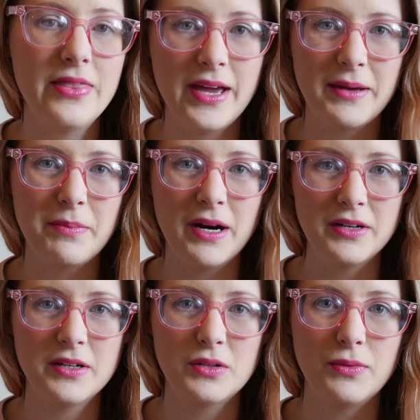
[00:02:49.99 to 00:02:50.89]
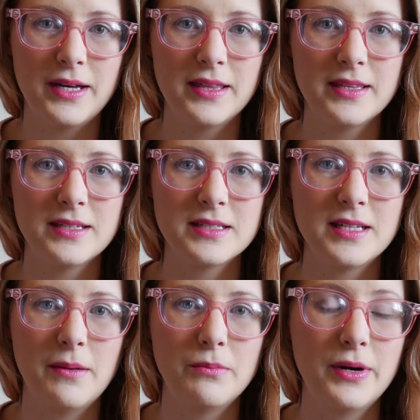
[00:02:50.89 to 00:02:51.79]
They partnered with
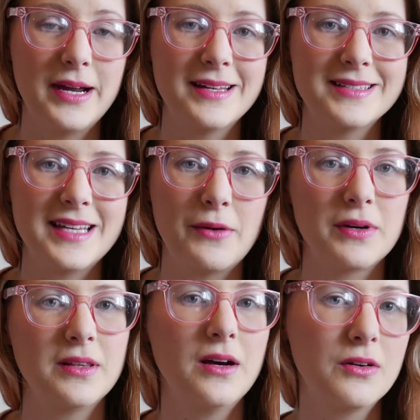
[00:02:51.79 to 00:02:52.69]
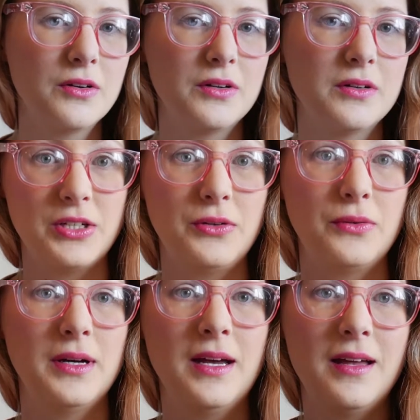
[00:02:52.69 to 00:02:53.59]
some brands that were local
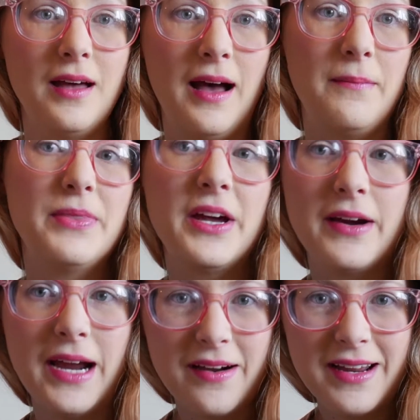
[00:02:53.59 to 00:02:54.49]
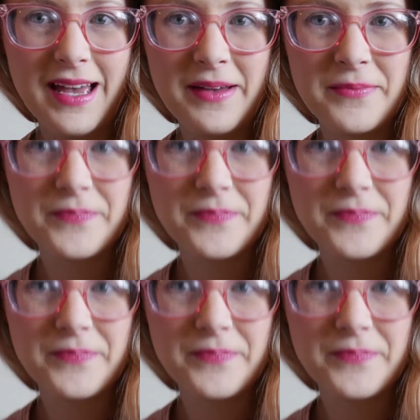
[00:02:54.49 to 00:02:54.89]
to uh, their area.